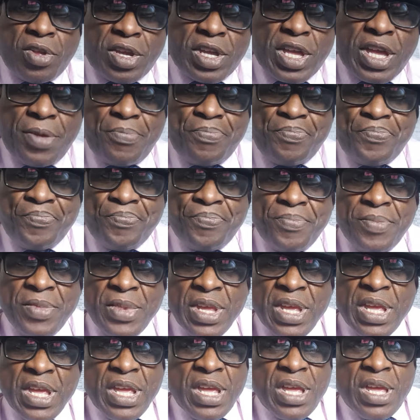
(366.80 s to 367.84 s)
Okay.
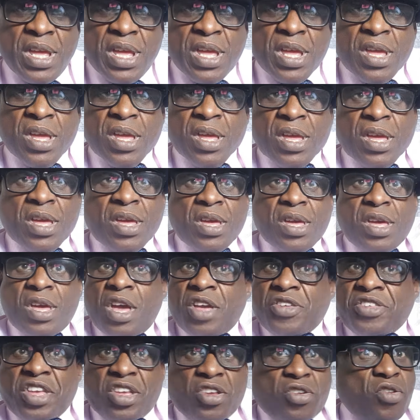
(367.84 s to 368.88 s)
I
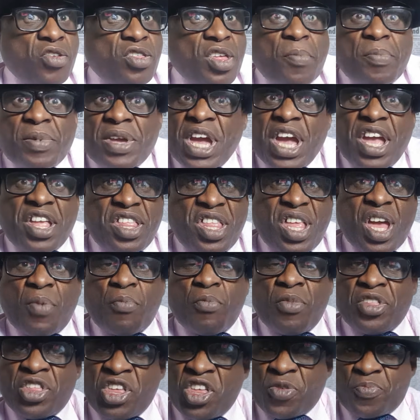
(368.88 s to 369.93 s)
said, because I'm getting up
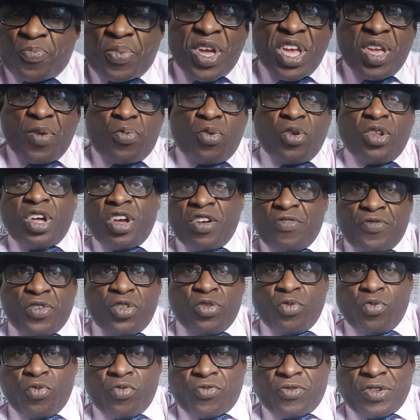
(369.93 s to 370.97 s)
with these people over
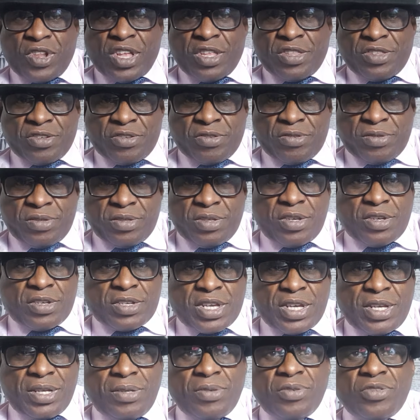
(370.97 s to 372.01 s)
North London.
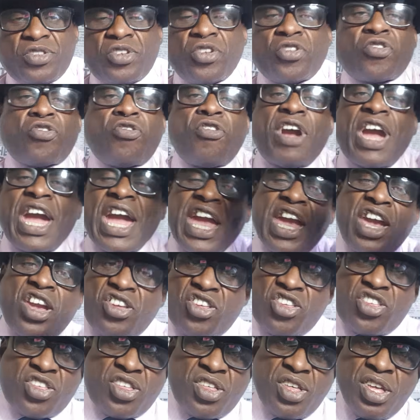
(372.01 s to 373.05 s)
Okay. So
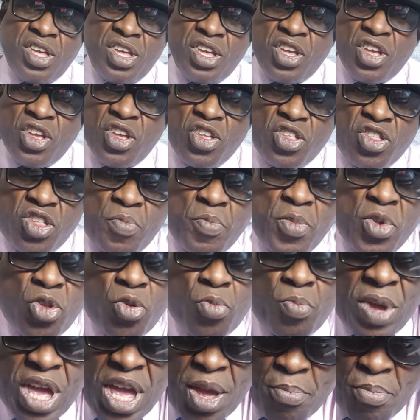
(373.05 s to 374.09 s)
crash. The
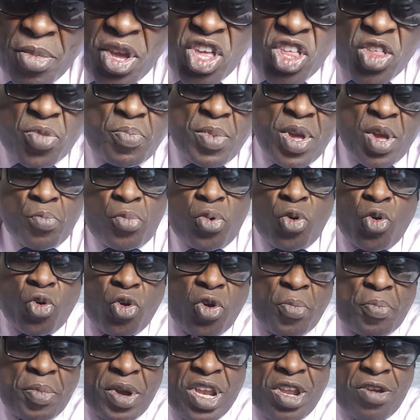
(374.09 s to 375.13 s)
middleman meets me in
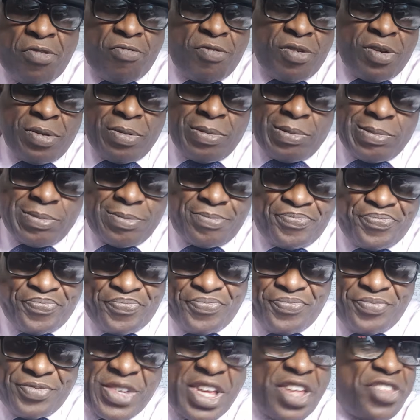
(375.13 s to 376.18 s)
Portobello Road.
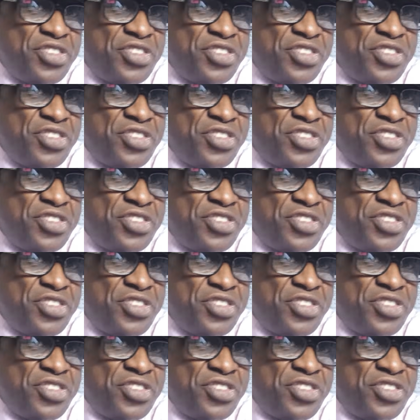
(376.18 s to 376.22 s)
Now,